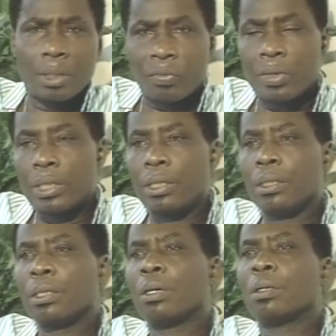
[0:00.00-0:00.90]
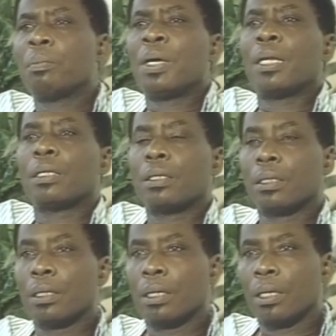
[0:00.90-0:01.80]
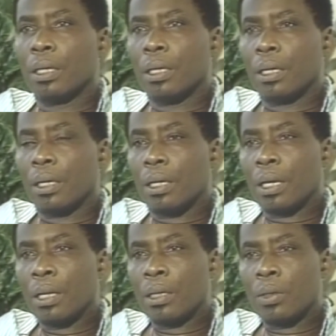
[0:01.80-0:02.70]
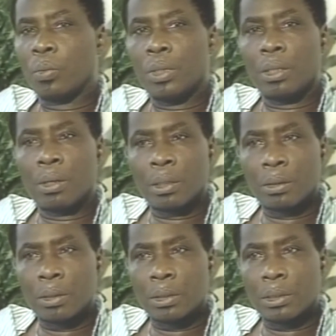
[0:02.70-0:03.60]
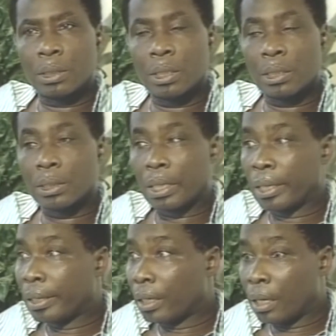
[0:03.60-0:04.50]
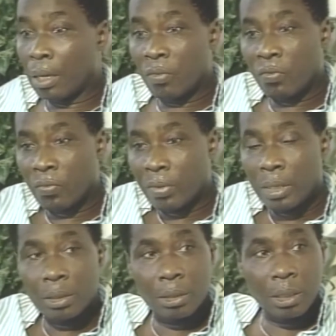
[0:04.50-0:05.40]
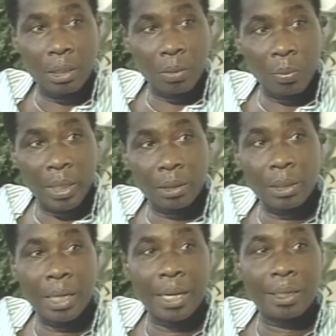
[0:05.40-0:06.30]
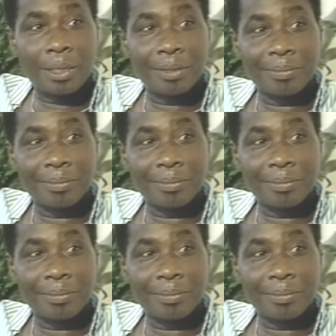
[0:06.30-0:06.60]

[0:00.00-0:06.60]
Everything down pat. And we got on stage and everything went dead.